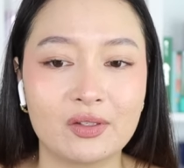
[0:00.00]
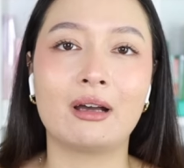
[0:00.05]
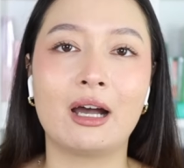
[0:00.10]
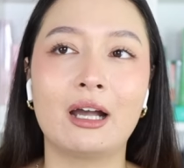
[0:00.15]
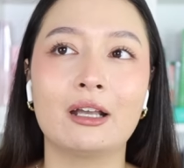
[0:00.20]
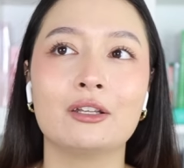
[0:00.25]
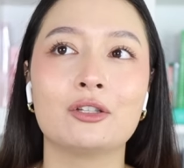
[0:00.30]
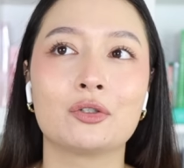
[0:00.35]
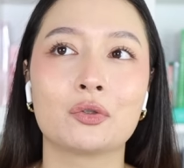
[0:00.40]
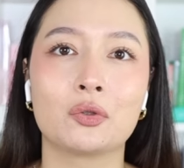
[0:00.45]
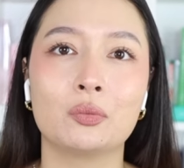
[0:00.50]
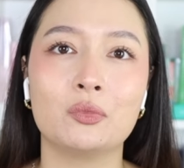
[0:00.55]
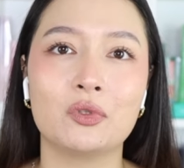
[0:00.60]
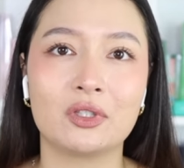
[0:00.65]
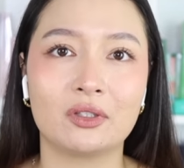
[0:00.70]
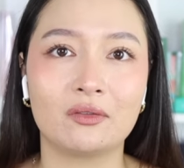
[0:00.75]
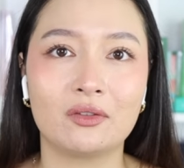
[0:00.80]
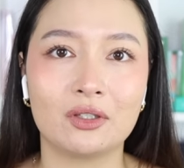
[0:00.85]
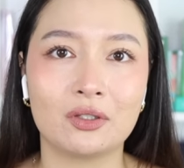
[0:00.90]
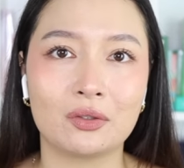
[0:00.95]
I enjoy
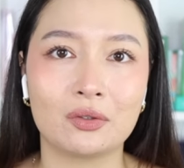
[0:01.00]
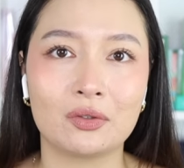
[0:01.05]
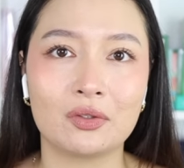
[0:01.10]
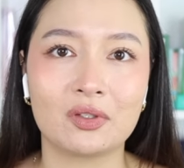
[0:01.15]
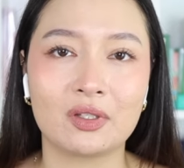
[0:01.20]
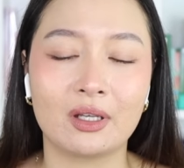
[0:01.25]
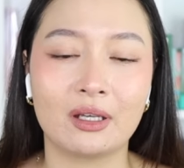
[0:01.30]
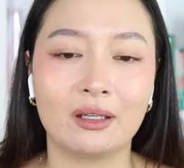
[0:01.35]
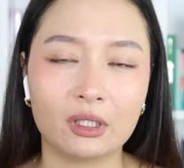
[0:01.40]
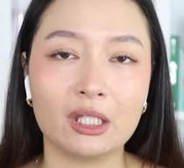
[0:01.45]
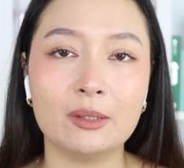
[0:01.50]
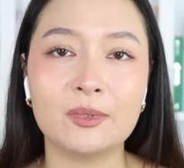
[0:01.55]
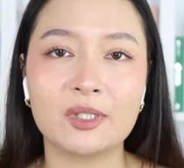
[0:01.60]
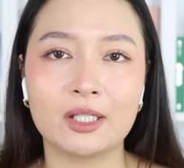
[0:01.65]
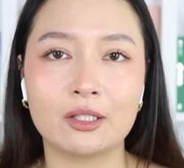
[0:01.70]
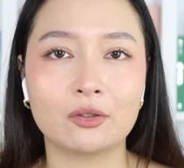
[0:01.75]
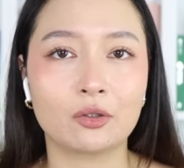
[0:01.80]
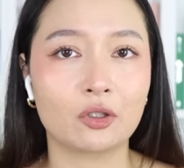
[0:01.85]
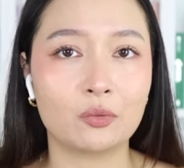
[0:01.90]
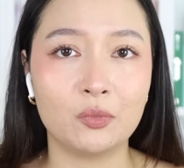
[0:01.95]
music videos like Kim
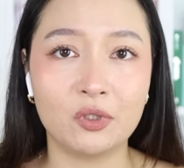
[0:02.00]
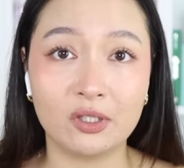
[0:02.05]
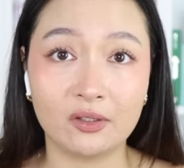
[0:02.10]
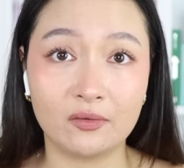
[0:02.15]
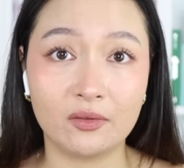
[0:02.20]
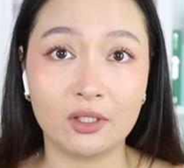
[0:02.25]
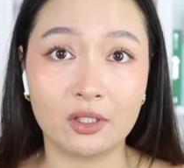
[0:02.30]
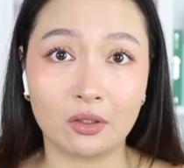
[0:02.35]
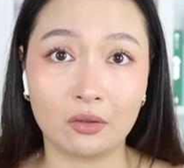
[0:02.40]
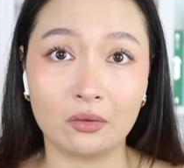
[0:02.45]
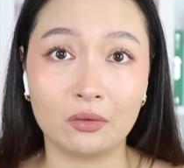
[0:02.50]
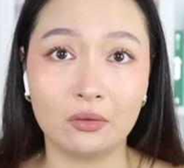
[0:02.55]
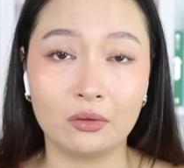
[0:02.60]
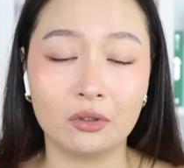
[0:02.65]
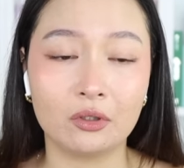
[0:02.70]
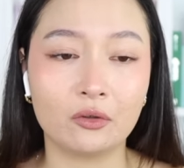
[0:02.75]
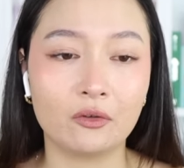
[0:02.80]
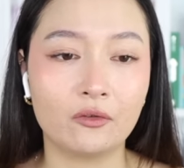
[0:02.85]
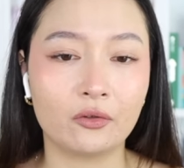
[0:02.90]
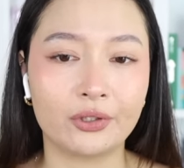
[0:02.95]
Sejong's music video, you
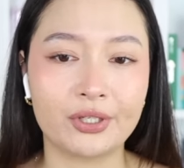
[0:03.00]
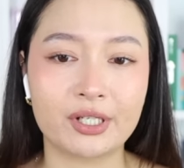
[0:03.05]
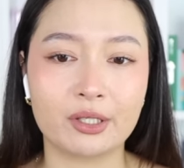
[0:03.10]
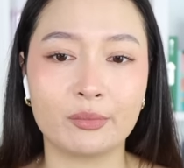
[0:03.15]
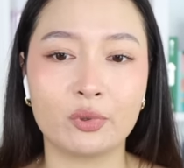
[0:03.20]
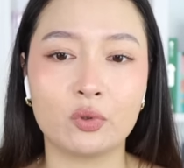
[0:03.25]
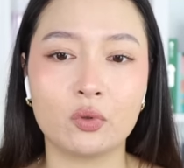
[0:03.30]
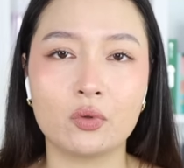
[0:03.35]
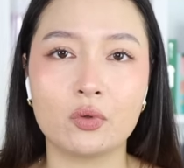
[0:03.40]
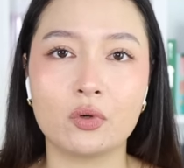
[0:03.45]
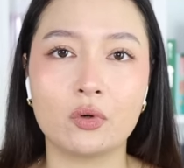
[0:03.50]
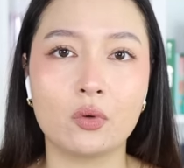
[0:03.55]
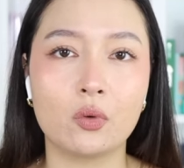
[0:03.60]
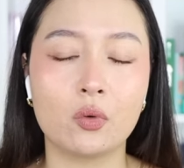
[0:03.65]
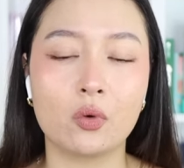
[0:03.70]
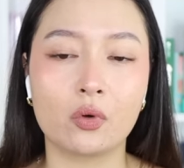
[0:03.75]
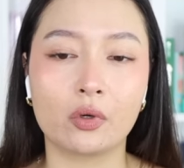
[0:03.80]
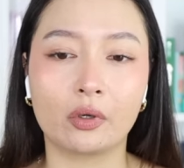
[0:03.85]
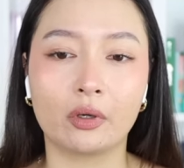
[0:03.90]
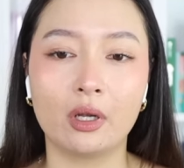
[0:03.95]
know, for example,
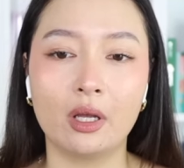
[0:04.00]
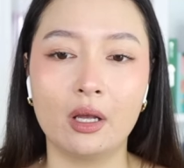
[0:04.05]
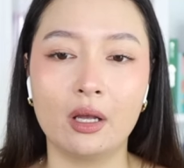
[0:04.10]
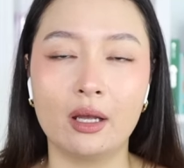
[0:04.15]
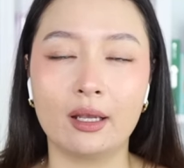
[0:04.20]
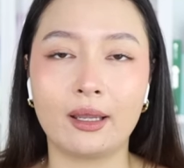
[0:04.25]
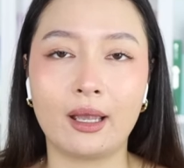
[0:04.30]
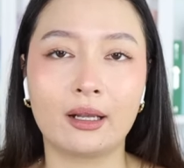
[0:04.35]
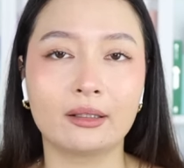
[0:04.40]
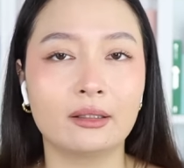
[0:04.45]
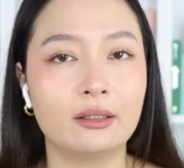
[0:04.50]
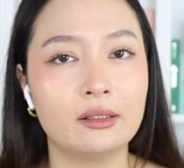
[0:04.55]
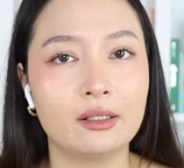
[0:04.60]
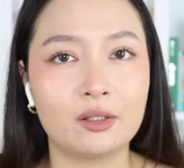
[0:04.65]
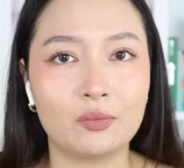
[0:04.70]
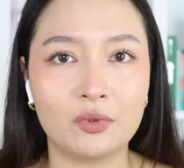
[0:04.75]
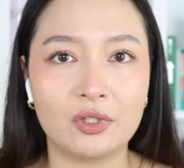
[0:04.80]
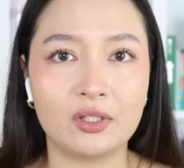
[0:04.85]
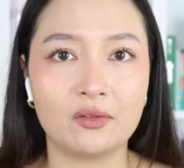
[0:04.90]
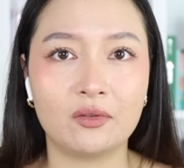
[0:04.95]
or Kang Danye's
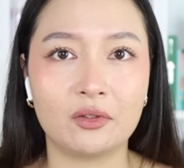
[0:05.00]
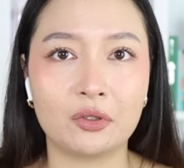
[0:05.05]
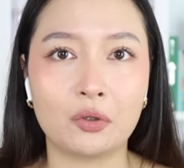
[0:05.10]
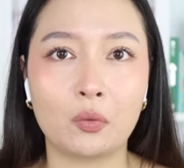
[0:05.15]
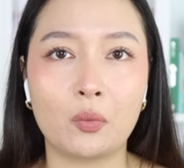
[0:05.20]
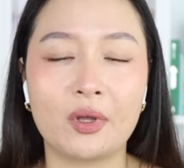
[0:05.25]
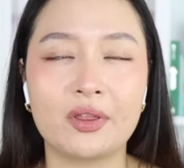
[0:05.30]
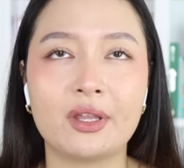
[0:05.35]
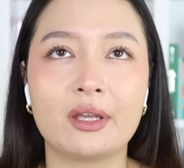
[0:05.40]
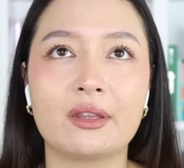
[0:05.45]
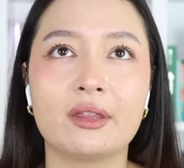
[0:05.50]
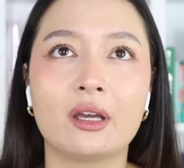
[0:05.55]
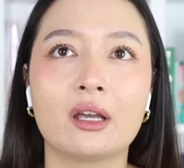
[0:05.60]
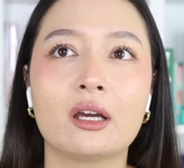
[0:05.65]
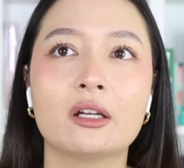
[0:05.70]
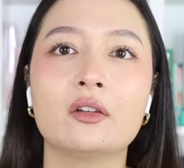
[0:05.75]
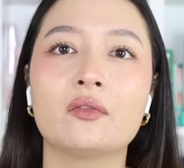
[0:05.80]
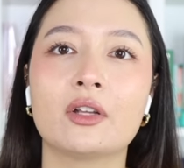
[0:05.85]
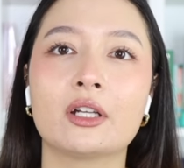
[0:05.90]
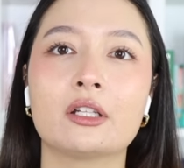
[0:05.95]
music video, where they're
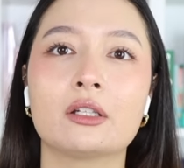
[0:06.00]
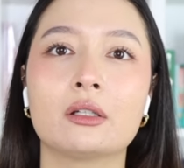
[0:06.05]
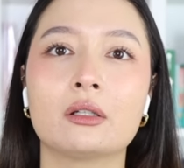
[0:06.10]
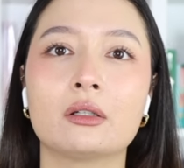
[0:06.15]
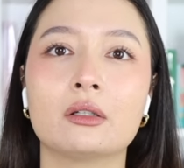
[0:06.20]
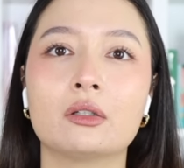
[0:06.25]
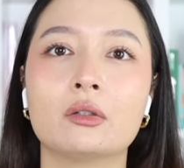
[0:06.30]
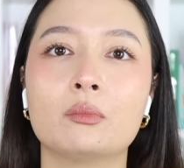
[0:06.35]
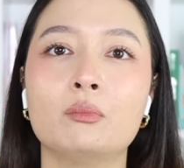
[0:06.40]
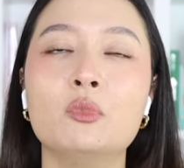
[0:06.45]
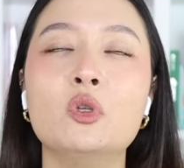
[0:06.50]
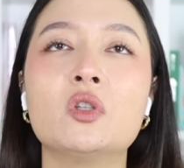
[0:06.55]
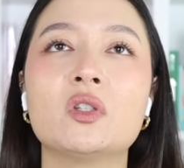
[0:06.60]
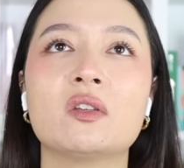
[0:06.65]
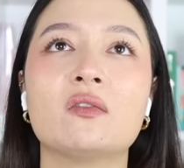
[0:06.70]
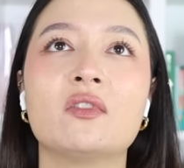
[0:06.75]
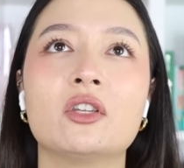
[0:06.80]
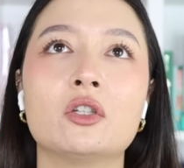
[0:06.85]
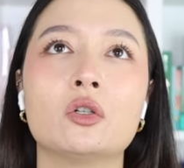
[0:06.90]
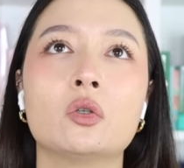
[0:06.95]
kind of like
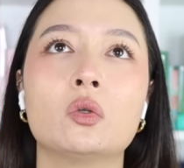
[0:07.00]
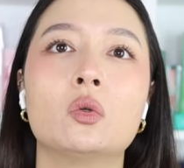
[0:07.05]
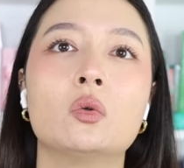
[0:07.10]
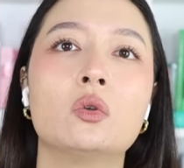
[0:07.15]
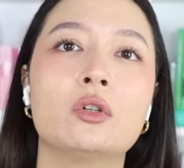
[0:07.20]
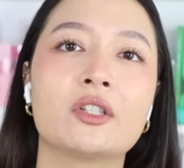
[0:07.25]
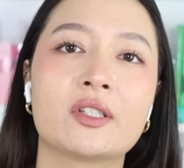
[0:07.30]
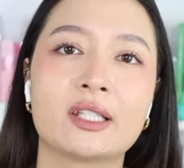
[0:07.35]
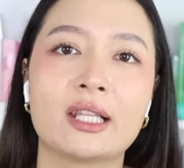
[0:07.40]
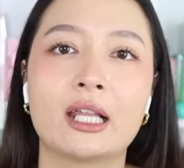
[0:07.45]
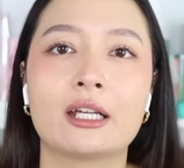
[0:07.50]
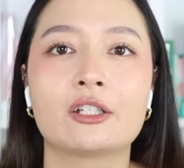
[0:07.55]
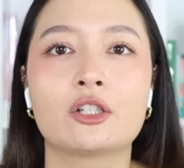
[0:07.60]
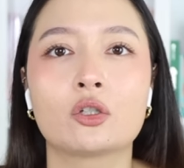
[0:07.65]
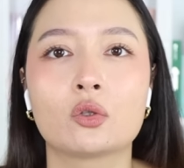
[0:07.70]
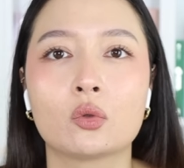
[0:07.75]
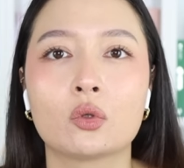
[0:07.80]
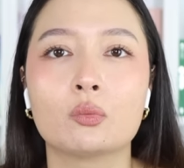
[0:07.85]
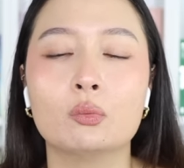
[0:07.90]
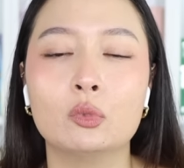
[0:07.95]
music video slash
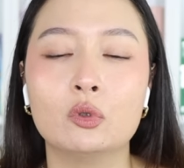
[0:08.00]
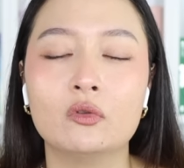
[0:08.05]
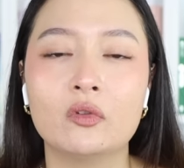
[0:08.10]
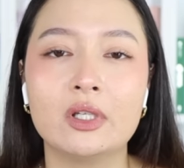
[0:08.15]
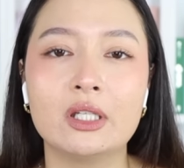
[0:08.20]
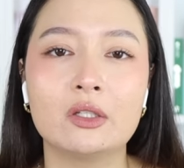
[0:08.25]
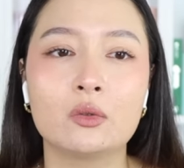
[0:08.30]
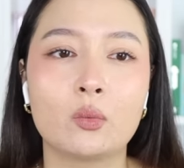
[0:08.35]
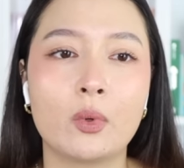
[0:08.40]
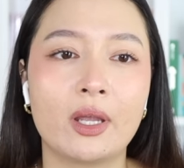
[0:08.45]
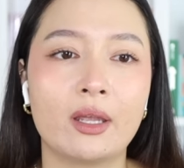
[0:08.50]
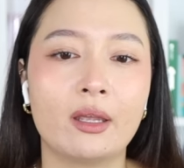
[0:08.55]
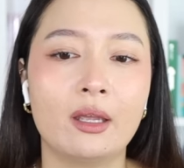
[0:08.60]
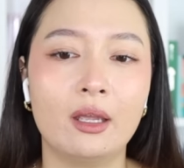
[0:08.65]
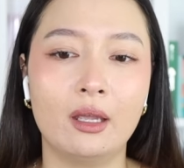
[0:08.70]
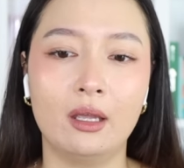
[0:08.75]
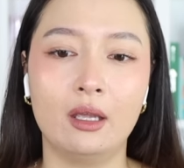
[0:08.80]
short movies where